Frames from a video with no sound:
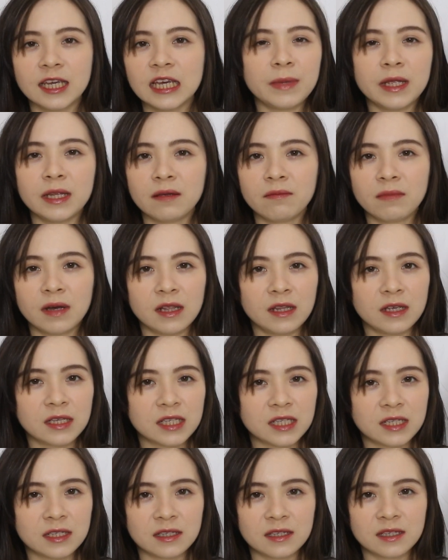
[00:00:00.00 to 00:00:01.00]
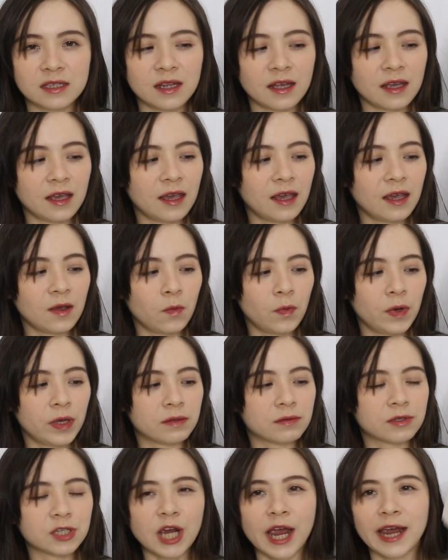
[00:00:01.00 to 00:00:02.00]
minimalistic
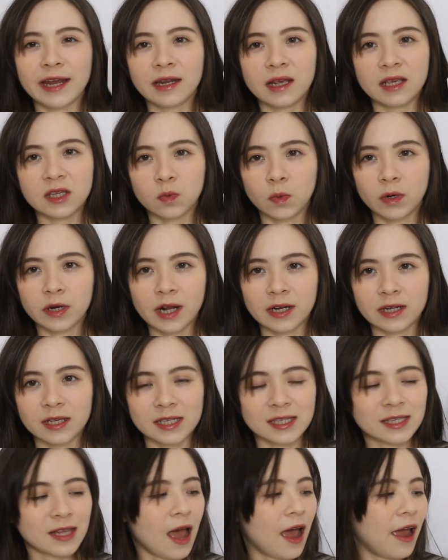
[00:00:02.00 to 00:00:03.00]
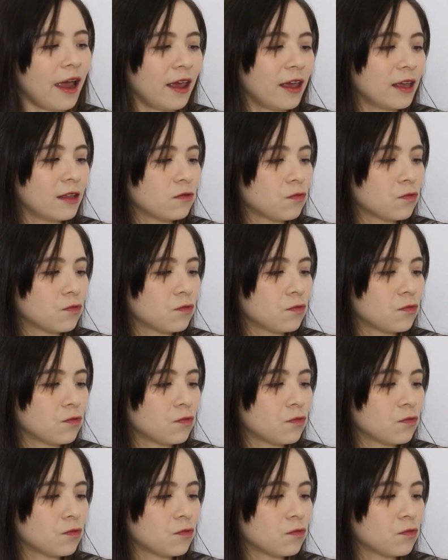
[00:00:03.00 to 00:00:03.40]
with Chinese word at the side